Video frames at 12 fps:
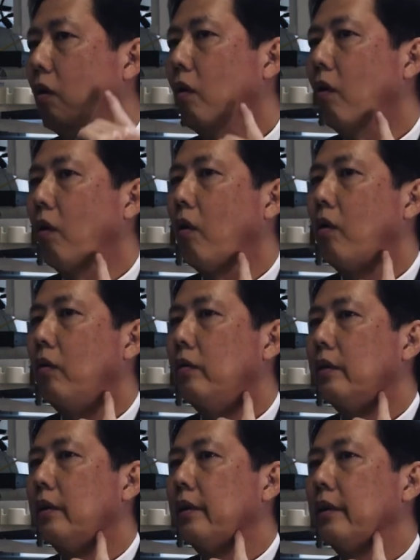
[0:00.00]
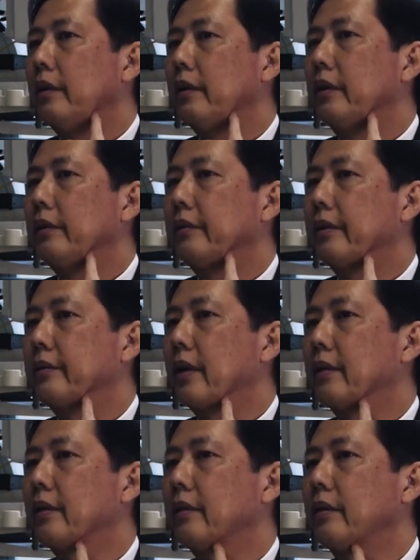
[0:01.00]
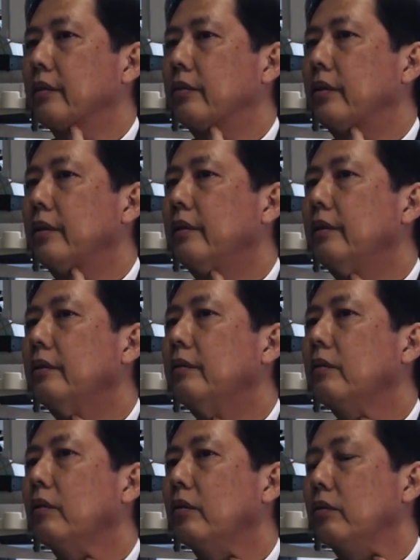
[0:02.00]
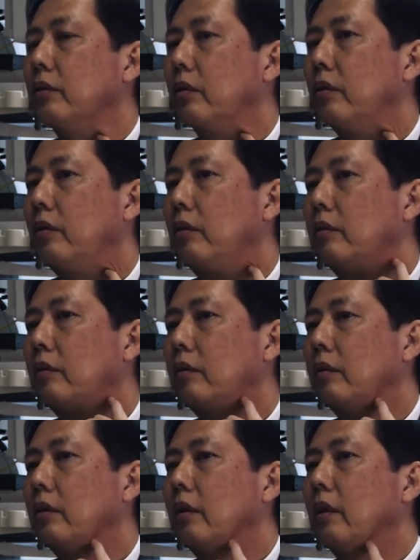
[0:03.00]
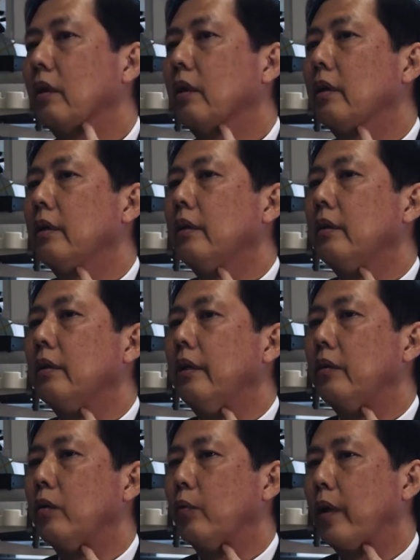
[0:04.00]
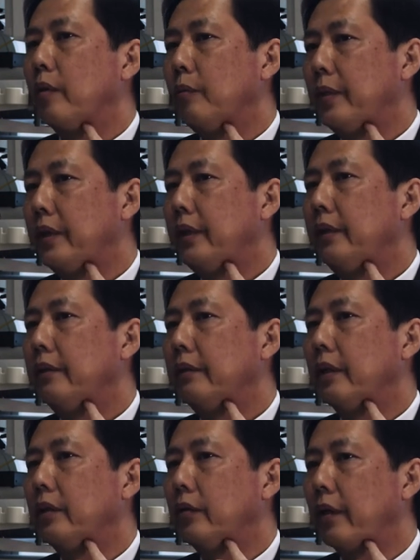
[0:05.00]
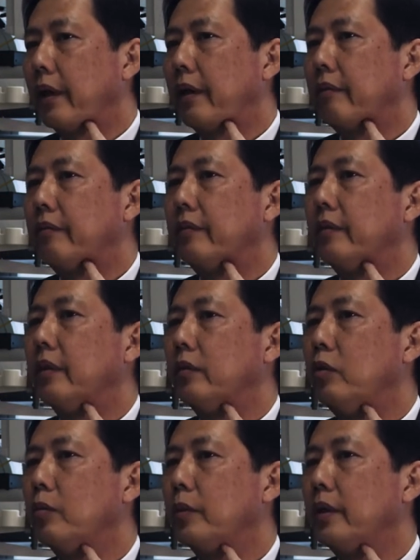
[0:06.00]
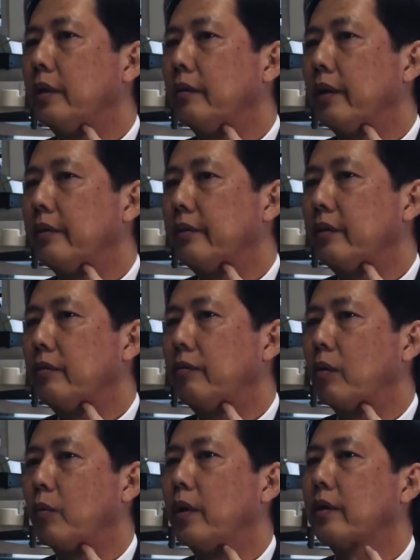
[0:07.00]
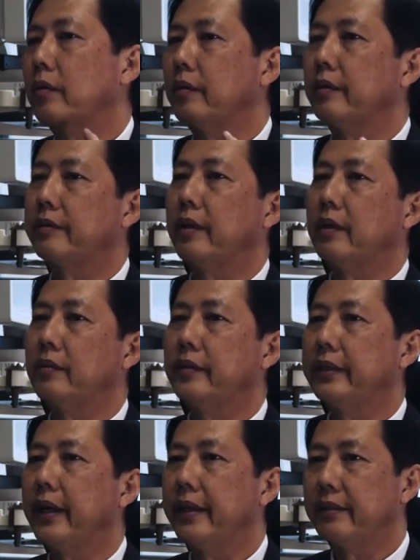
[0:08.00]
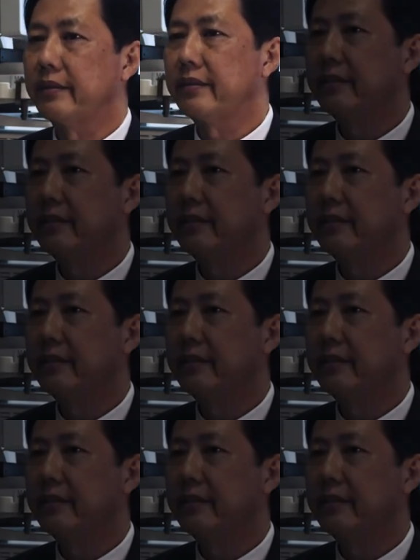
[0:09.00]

or just under the chin or jaw, it could well be that you have a tumor arising from one of the salivary glands.